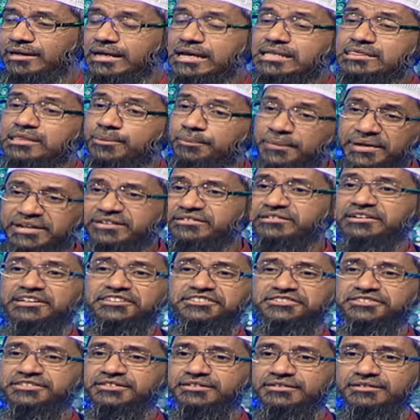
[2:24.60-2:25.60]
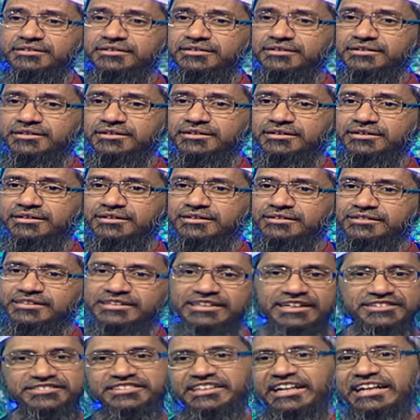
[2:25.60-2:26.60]
is a mistress,
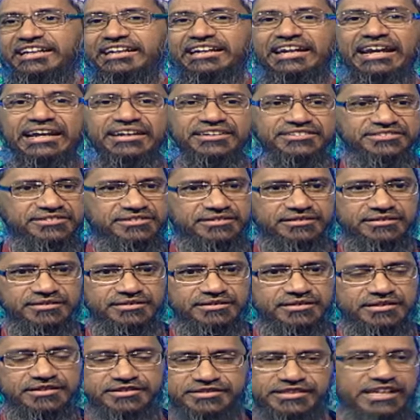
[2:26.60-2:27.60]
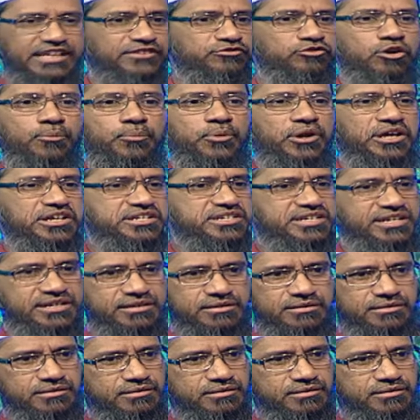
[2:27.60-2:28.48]
she doesn't get her rights, she has no protection,